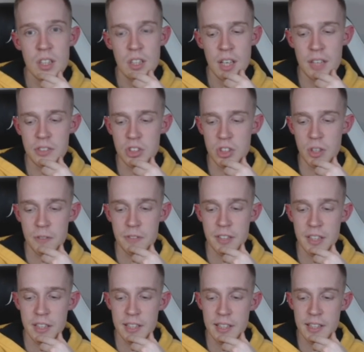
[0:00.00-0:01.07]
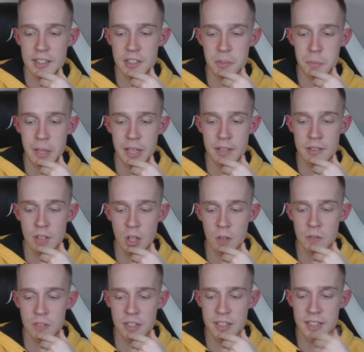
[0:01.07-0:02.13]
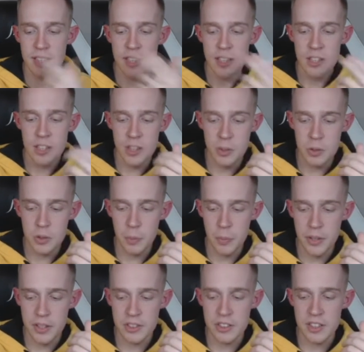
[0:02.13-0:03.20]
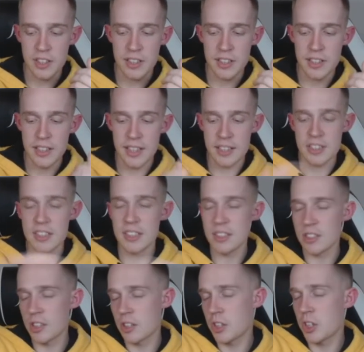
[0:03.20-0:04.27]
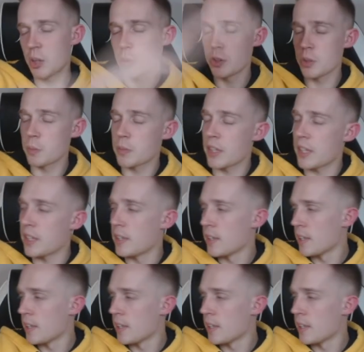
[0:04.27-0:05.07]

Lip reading: I'm just not feeling it this mare. Hopefully they do something silly next season, a huge update,